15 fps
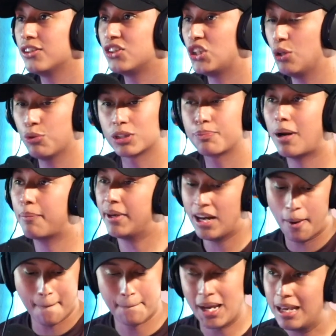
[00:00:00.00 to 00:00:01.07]
she was popping
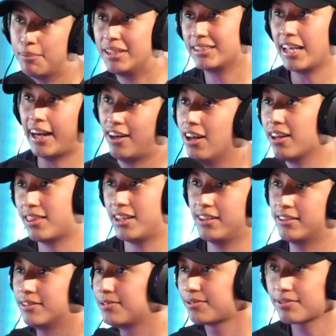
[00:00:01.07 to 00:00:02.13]
out babies like nothing,
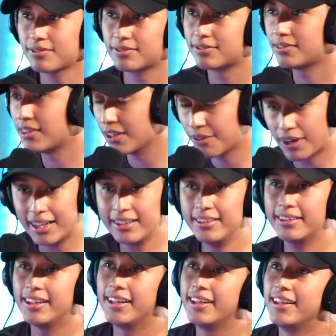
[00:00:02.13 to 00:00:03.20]
mm-hmm. right?